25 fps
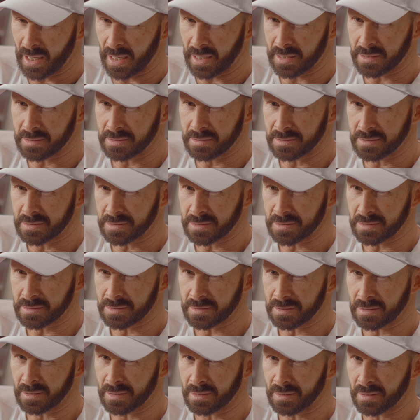And
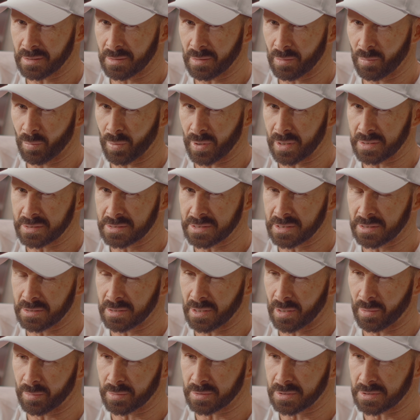what I didn't
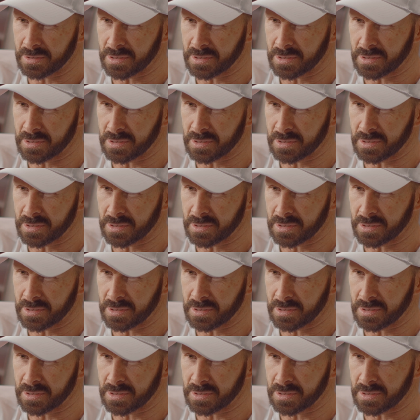know at